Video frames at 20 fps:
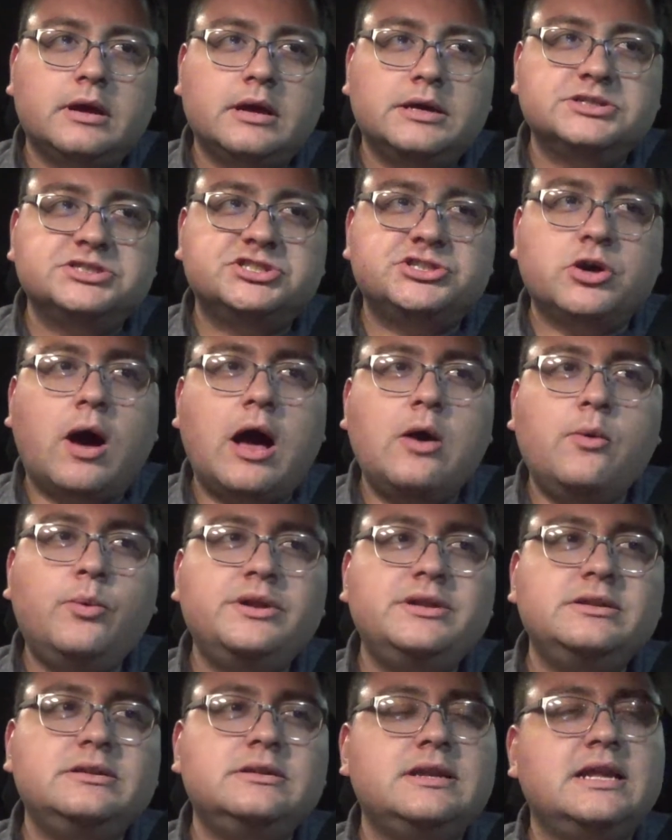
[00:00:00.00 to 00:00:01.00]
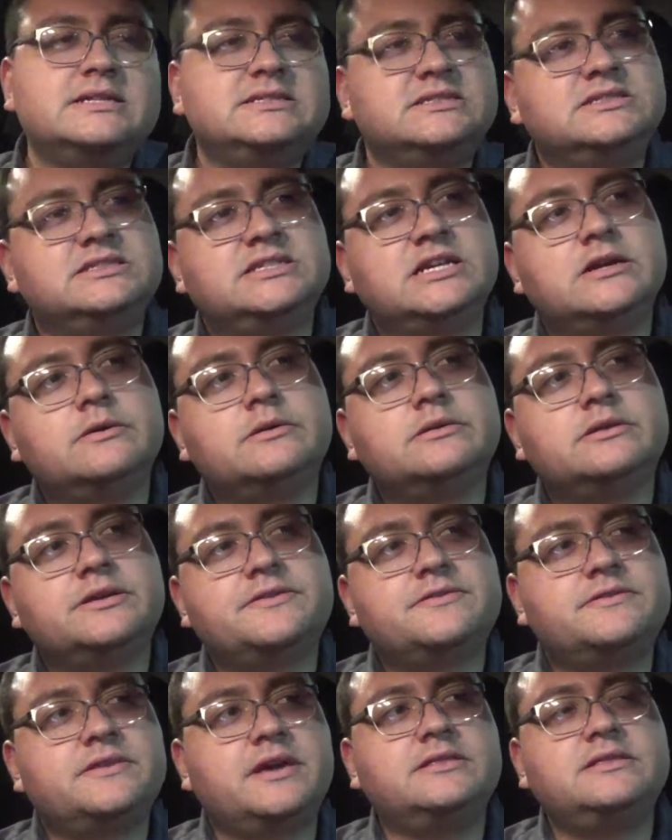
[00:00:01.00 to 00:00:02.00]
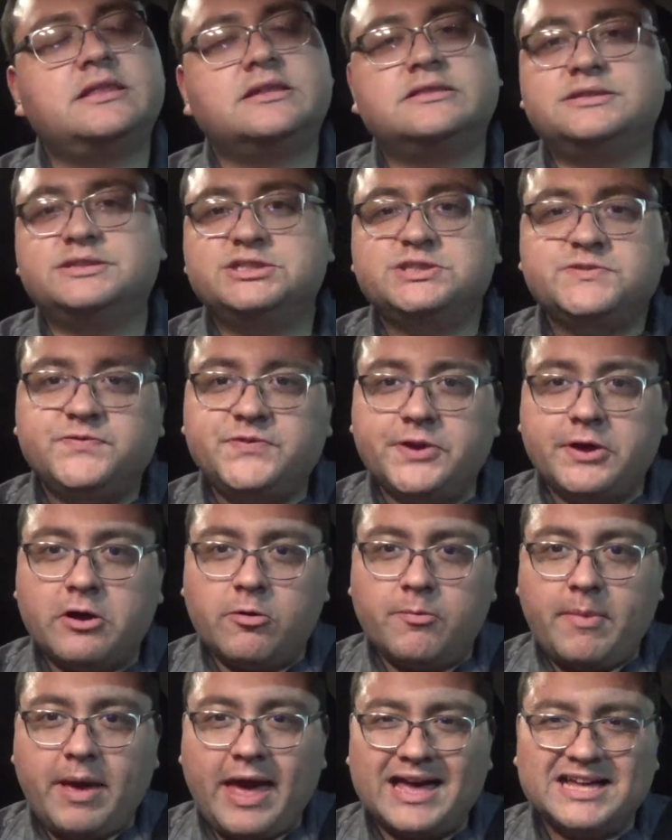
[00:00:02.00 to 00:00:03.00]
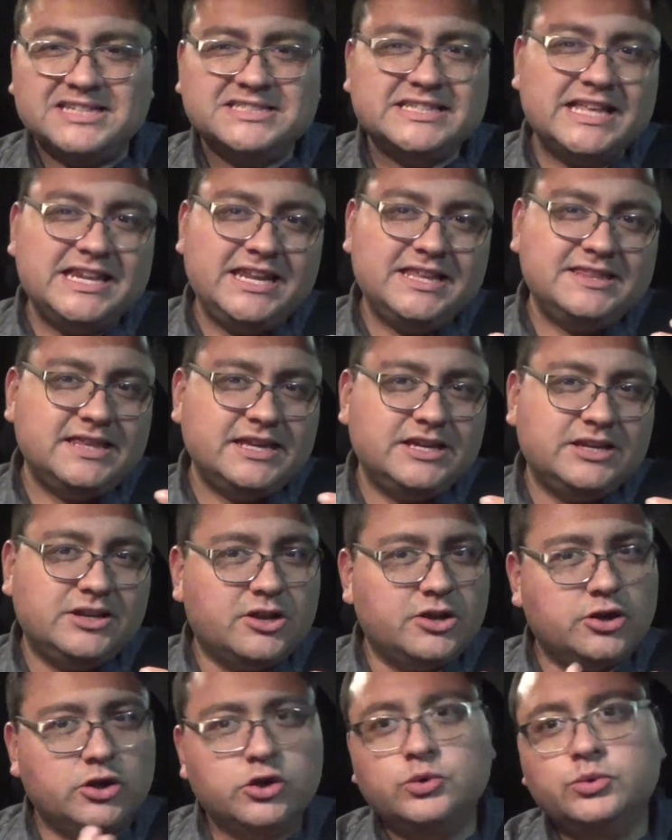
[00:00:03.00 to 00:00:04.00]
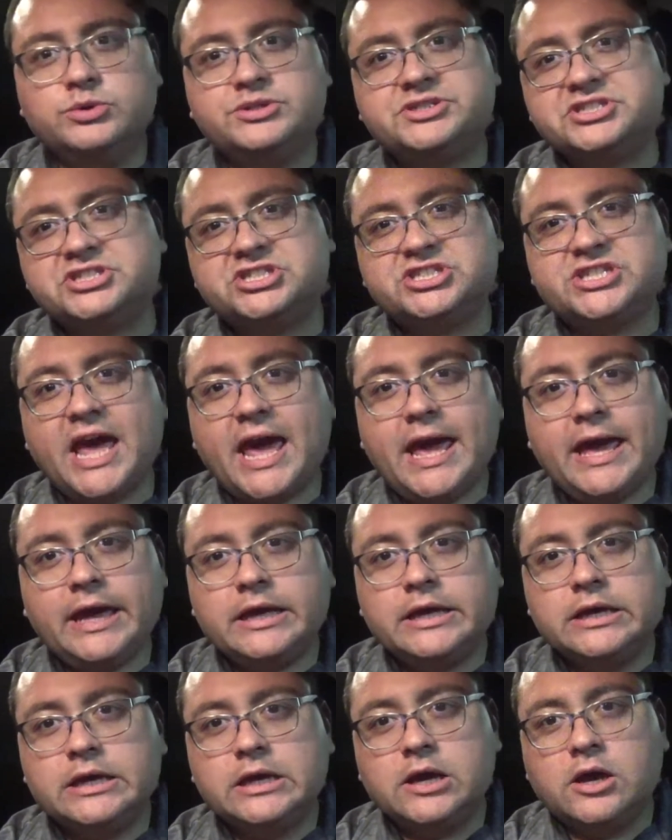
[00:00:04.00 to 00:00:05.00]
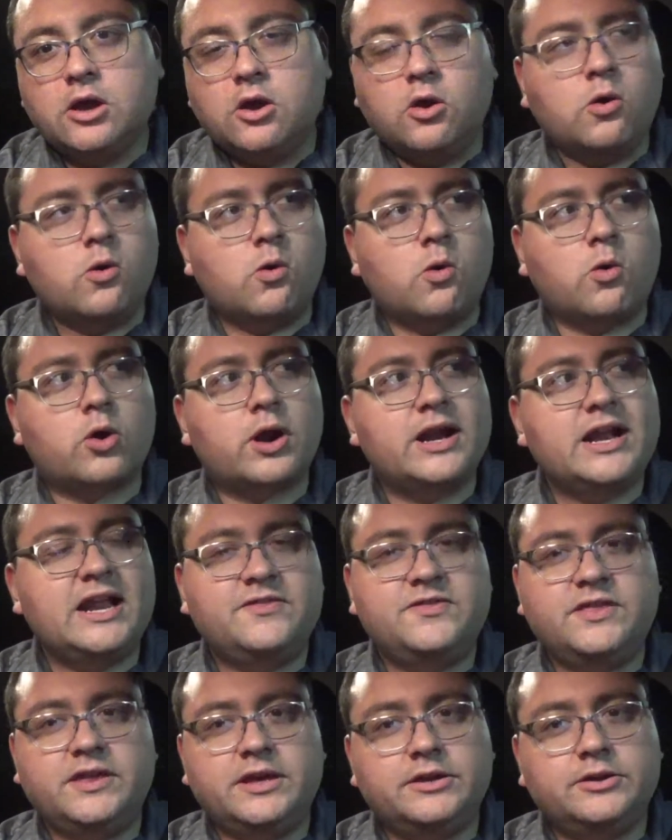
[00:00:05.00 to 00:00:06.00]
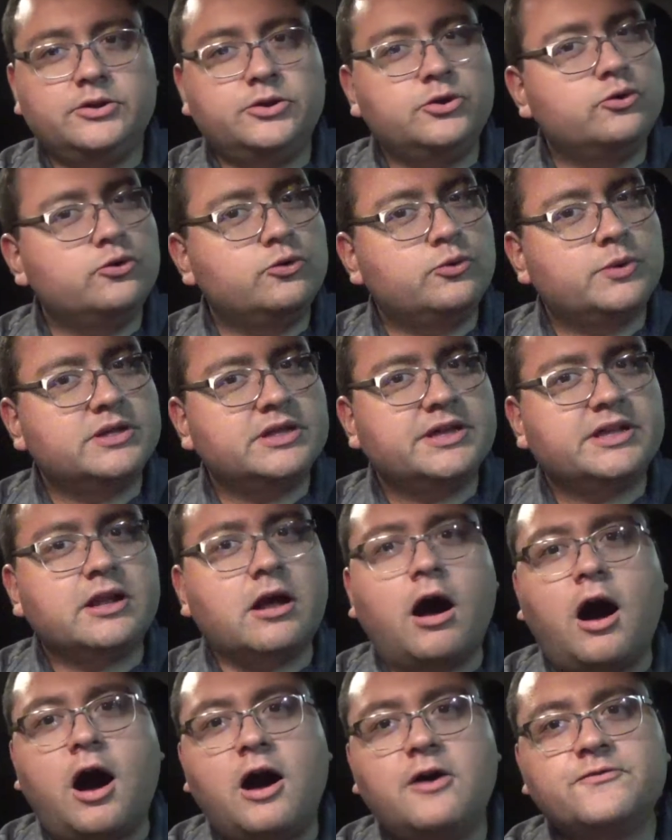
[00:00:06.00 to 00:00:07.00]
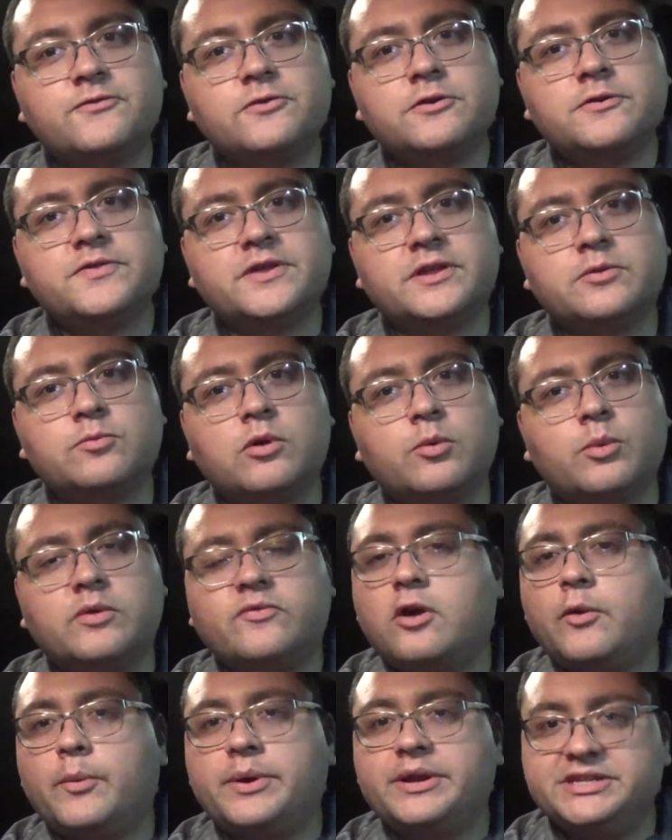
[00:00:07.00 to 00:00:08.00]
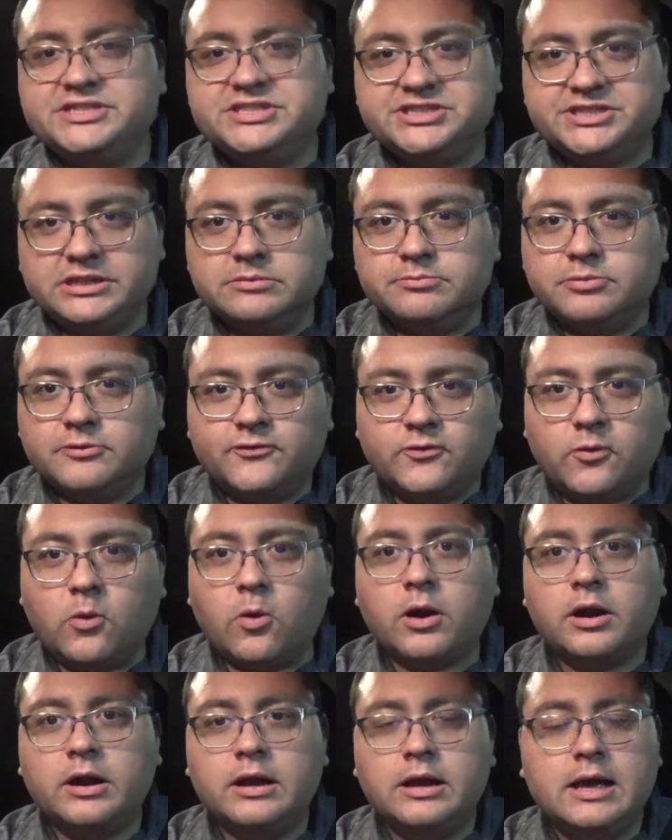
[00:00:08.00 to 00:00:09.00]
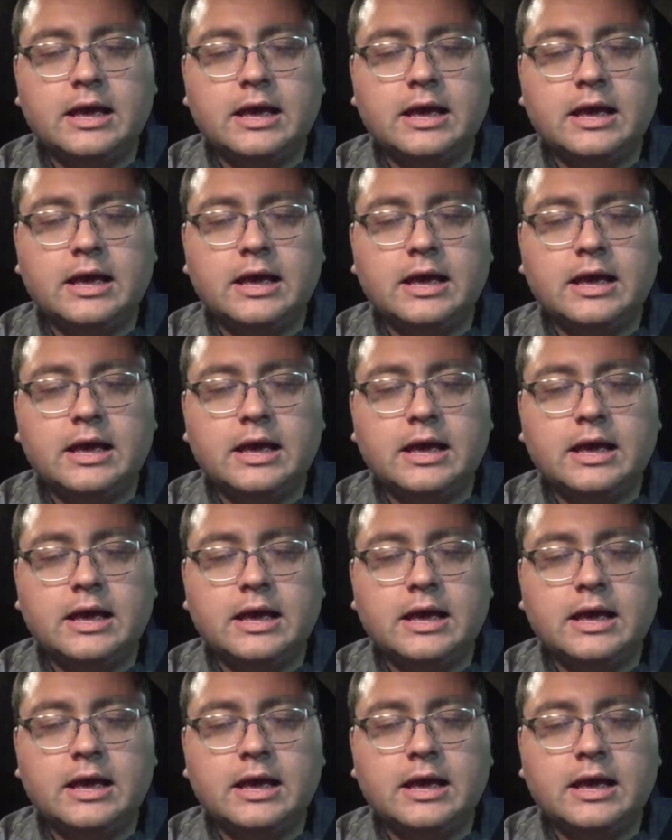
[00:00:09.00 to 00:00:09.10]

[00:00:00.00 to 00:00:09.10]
So I wouldn't necessarily think that this film has anything new to say or anything new really to offer than what we've already seen before.